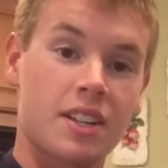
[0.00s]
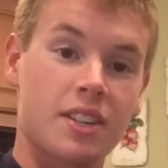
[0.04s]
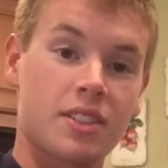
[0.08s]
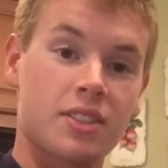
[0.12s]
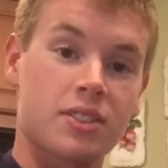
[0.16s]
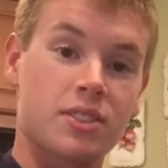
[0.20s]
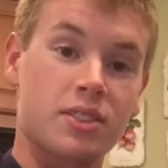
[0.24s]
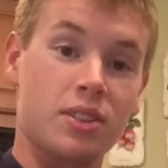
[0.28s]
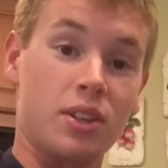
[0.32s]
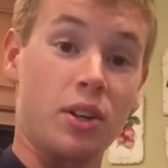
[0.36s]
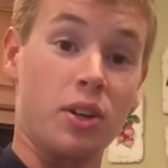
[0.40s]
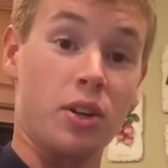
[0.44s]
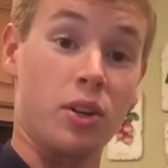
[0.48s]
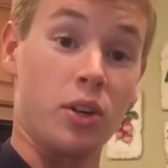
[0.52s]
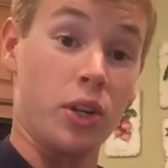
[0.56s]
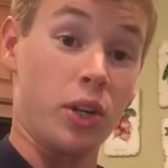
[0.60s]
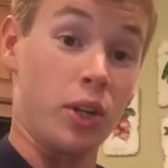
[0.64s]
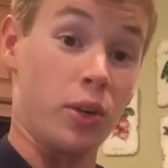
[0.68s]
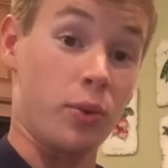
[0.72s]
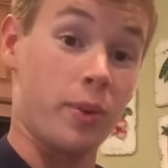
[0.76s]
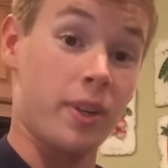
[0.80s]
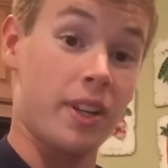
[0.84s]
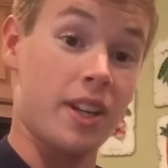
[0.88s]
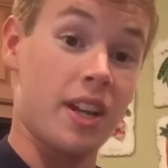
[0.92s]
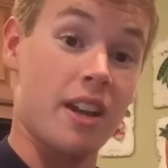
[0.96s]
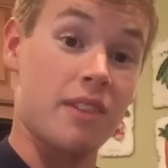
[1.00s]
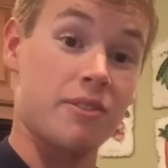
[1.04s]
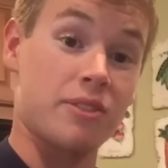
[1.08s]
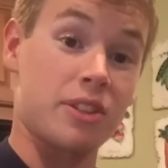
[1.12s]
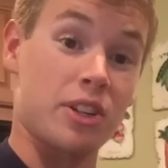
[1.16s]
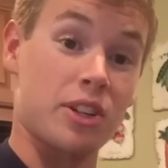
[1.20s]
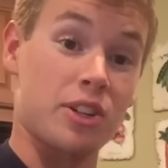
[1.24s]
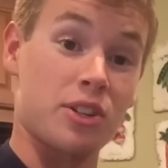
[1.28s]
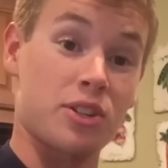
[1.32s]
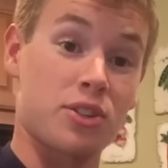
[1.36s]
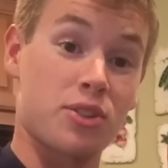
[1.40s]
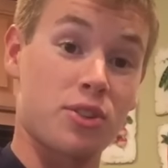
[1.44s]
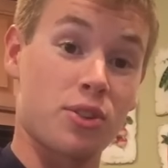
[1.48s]
So here we have
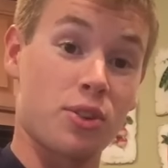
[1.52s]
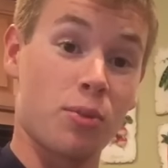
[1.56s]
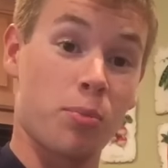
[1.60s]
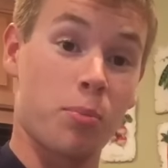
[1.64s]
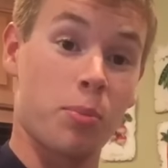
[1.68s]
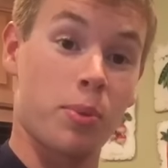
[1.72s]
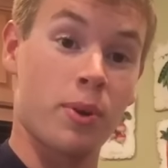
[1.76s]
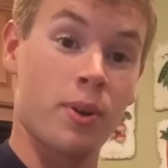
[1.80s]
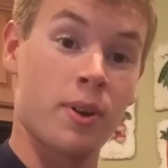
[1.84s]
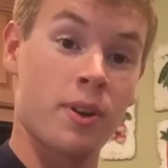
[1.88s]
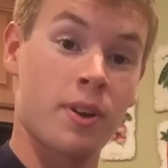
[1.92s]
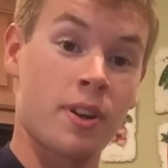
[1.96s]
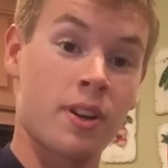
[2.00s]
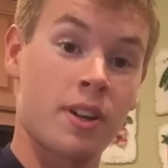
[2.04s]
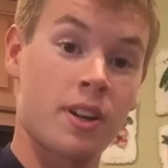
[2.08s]
our soup.